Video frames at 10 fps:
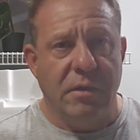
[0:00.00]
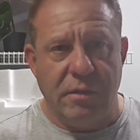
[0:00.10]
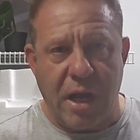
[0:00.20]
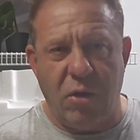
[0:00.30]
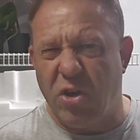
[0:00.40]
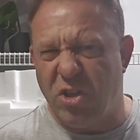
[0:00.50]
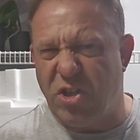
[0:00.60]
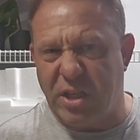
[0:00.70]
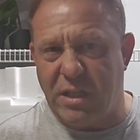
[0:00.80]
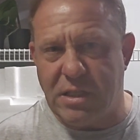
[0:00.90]
How
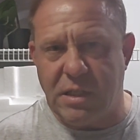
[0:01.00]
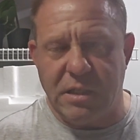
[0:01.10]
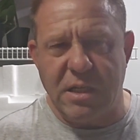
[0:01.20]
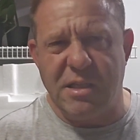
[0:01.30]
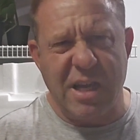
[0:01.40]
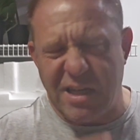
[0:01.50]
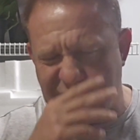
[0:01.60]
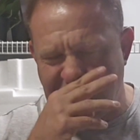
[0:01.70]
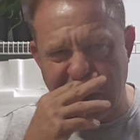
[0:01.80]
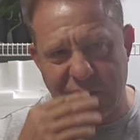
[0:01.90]
urgent is this? And I
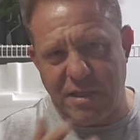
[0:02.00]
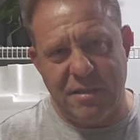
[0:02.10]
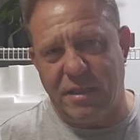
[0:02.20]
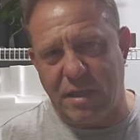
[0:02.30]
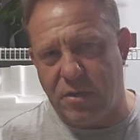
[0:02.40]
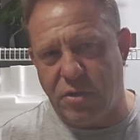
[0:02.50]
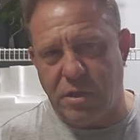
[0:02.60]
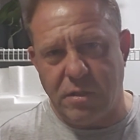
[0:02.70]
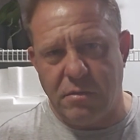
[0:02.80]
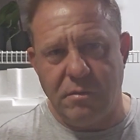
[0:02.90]
was like, it's not that
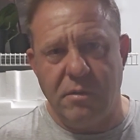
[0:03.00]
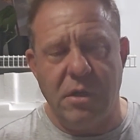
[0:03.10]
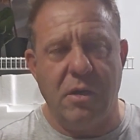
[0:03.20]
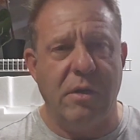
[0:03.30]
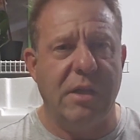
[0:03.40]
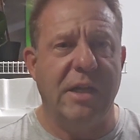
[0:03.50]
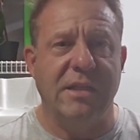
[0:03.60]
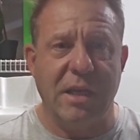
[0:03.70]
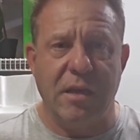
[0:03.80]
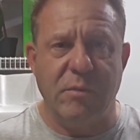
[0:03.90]
urgent. I like
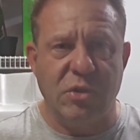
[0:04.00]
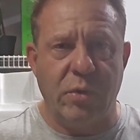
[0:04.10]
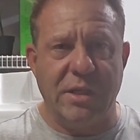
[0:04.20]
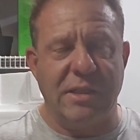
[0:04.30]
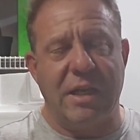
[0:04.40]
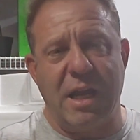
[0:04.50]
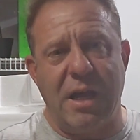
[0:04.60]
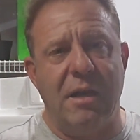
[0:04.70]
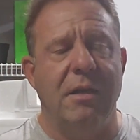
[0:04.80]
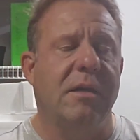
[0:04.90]
to get them as quick as I
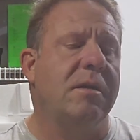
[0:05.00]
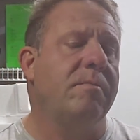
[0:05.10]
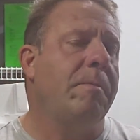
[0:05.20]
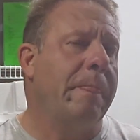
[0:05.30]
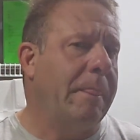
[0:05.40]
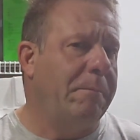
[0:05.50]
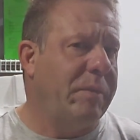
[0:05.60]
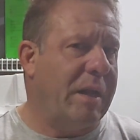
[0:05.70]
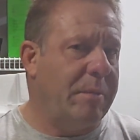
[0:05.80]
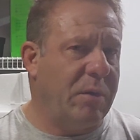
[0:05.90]
can.
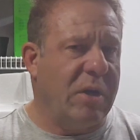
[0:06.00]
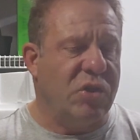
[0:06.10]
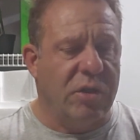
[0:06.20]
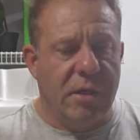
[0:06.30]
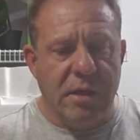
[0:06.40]
Not a big rush.